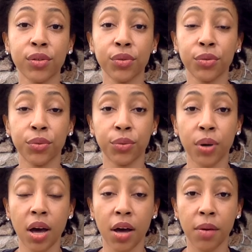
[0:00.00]
to
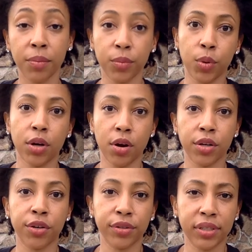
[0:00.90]
work
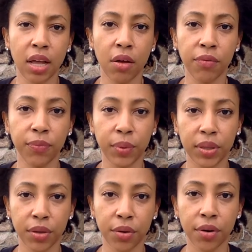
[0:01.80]
on yourself
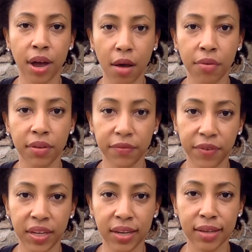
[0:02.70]
with your health and
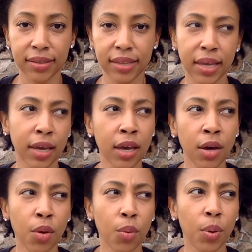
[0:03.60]
fitness. Like,
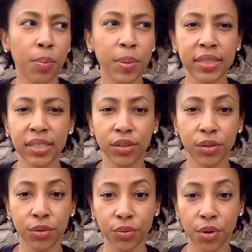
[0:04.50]
what business
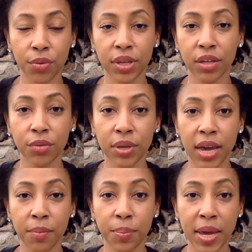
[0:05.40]
do you know that you
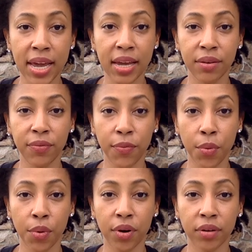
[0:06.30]
get paid
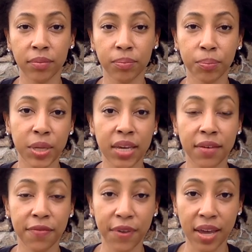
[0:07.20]
for
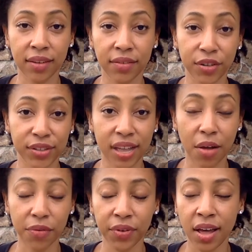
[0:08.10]
being fit
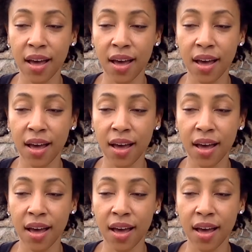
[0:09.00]
yourself?